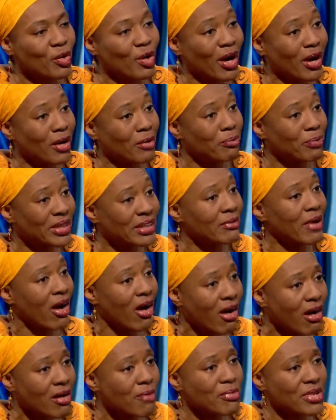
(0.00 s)
uh, but
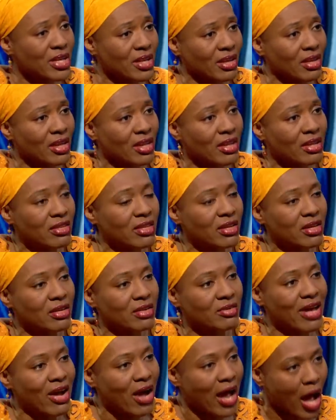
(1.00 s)
arming
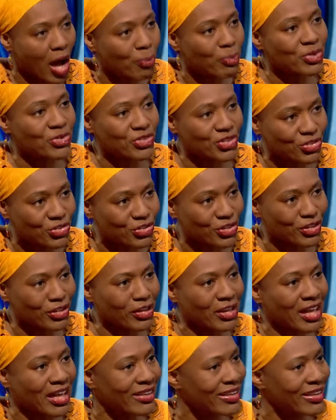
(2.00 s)
the opposition.